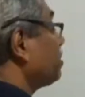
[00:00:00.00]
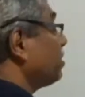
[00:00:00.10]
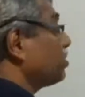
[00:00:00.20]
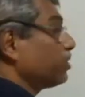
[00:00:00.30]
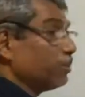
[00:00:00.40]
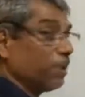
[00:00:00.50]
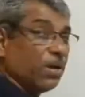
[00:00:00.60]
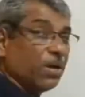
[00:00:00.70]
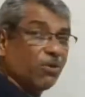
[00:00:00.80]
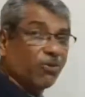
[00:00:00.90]
system.
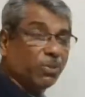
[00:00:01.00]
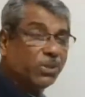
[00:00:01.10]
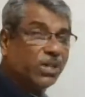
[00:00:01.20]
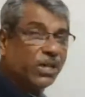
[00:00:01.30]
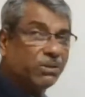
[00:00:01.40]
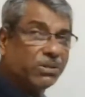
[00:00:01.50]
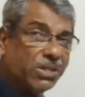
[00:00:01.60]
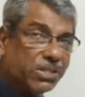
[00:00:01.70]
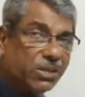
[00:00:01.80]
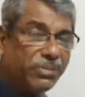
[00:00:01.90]
From the center of
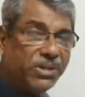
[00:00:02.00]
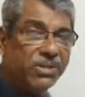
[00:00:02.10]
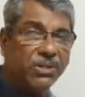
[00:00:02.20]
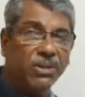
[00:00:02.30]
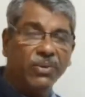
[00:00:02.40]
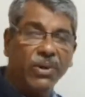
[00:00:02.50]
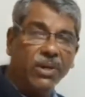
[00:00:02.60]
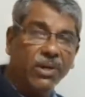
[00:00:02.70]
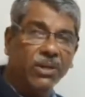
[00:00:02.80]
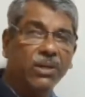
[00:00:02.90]
system means the
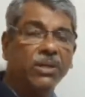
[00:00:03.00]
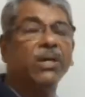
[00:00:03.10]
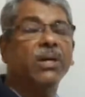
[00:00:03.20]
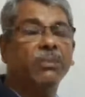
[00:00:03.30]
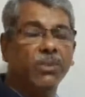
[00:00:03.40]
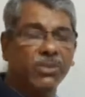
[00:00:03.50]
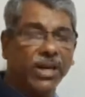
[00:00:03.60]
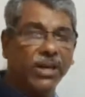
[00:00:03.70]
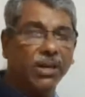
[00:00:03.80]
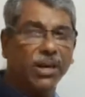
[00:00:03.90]
vehicle, the
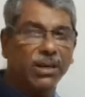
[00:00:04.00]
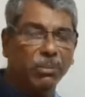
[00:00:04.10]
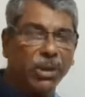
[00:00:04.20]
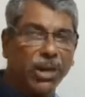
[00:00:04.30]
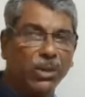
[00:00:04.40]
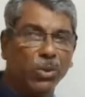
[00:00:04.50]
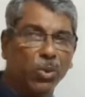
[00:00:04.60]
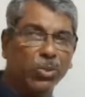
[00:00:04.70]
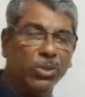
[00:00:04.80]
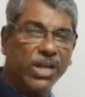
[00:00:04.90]
cycle, and the man
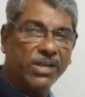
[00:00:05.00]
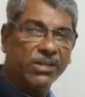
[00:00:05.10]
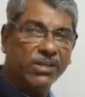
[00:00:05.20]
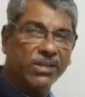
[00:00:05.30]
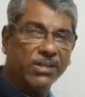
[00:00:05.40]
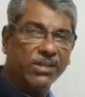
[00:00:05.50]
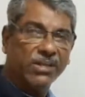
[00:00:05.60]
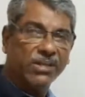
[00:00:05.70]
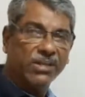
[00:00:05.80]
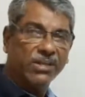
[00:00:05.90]
who's that center of
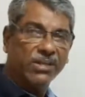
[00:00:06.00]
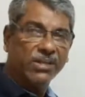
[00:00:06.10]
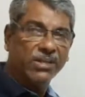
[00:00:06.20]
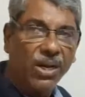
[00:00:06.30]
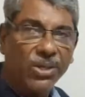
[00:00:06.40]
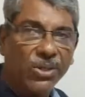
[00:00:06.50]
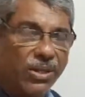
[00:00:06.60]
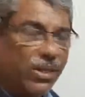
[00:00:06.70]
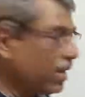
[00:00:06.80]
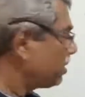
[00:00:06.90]
gravity. So
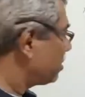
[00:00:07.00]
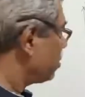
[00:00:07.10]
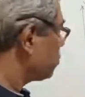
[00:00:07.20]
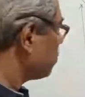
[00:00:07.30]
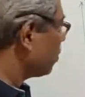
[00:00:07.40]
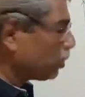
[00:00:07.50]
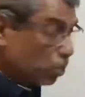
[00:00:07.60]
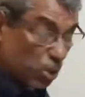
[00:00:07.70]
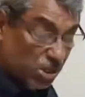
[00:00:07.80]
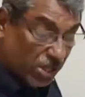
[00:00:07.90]
that is this point. Through
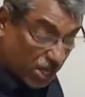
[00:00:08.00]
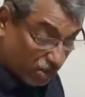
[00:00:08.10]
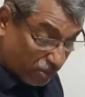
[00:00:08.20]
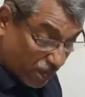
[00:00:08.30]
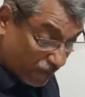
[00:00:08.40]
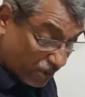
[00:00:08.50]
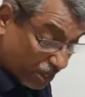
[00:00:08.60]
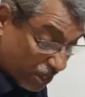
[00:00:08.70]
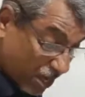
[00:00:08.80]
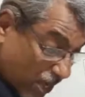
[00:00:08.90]
the center of
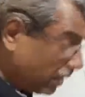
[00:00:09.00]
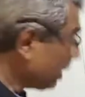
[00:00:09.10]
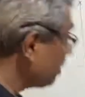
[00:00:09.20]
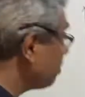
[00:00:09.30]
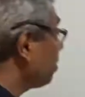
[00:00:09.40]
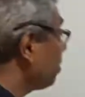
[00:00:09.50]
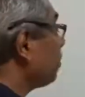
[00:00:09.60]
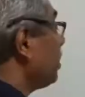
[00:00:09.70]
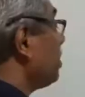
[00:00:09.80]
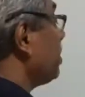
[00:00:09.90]
gravity, the entire
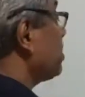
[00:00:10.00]
weight is